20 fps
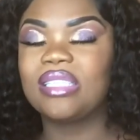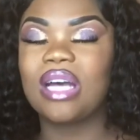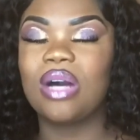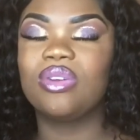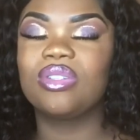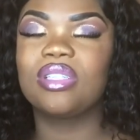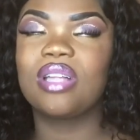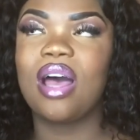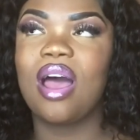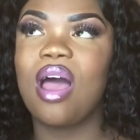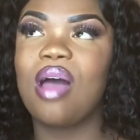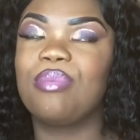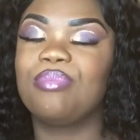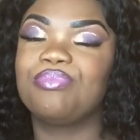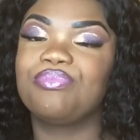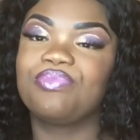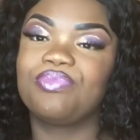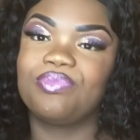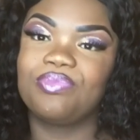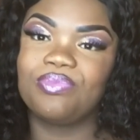So I was like,
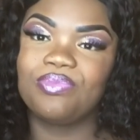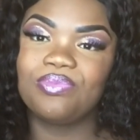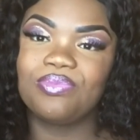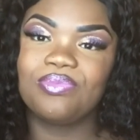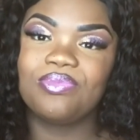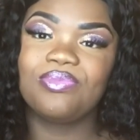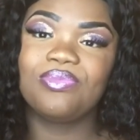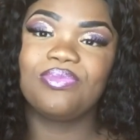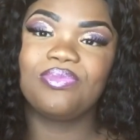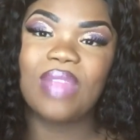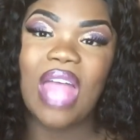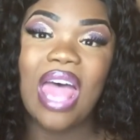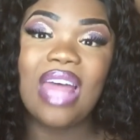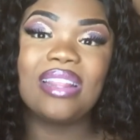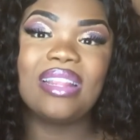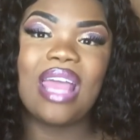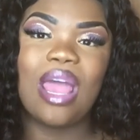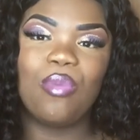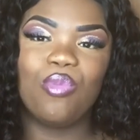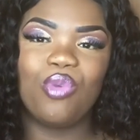
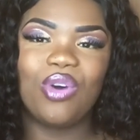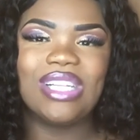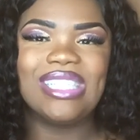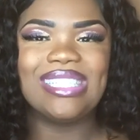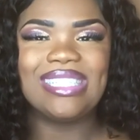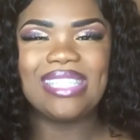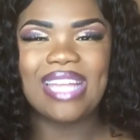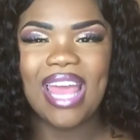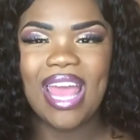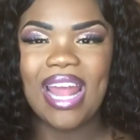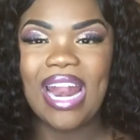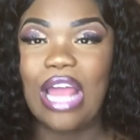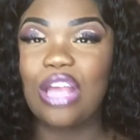them ones there,